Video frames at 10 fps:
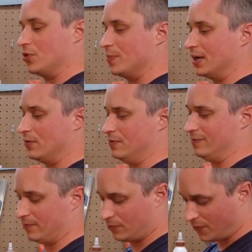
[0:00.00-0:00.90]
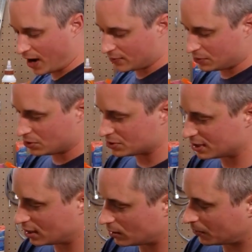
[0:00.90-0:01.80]
for about 5 years
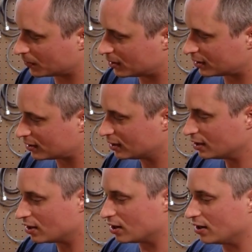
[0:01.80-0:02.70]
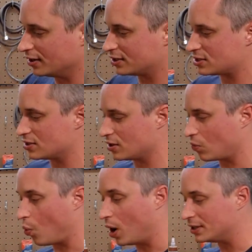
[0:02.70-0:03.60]
now, I think. It's their
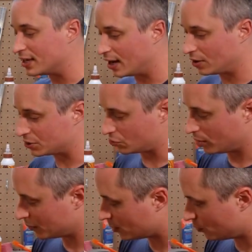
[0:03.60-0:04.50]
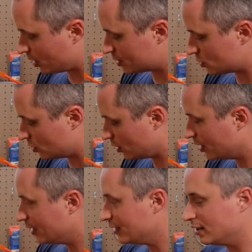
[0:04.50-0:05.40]
1 gallon trim
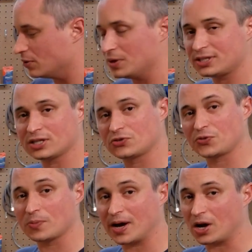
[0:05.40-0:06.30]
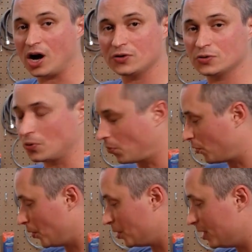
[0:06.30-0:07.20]
compressor. It retails for about
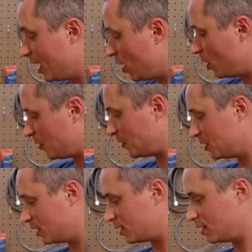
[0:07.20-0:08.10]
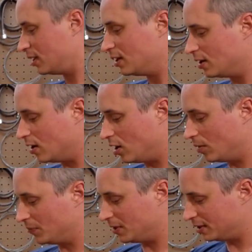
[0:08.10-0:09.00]
$130 now, I think.
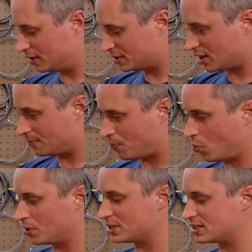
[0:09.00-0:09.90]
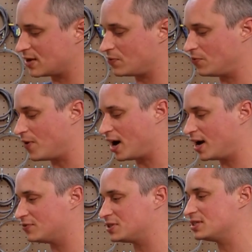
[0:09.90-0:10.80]
And it is a
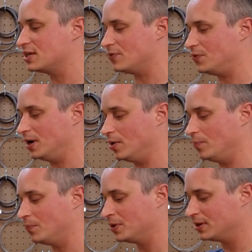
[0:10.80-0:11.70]
0.75 CFM,